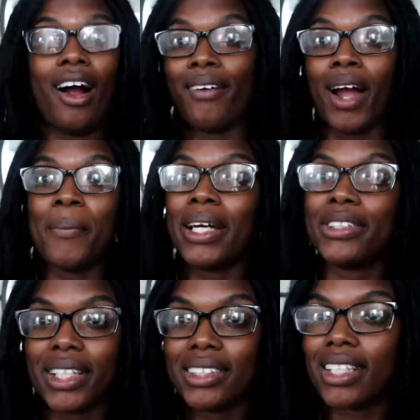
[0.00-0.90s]
around my
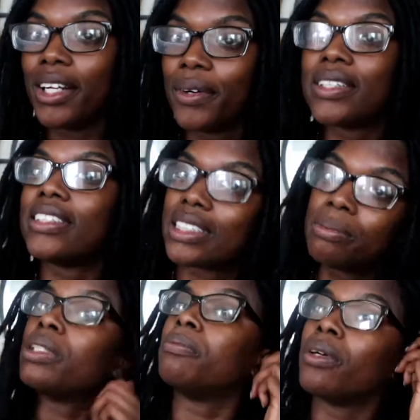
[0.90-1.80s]
dreads, I know what the
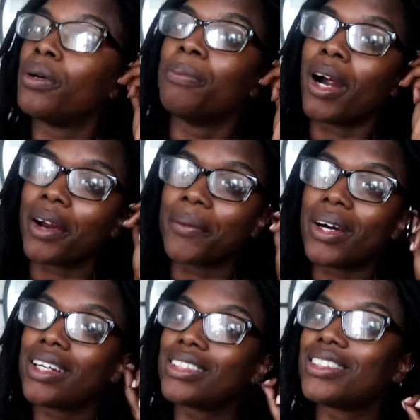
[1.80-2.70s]
6-month mark
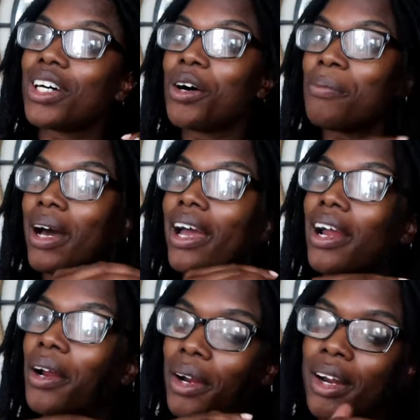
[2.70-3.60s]
was. So my
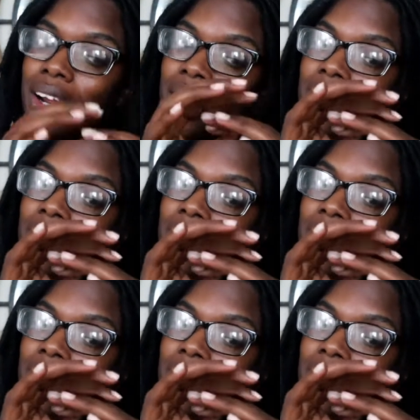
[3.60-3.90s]
hair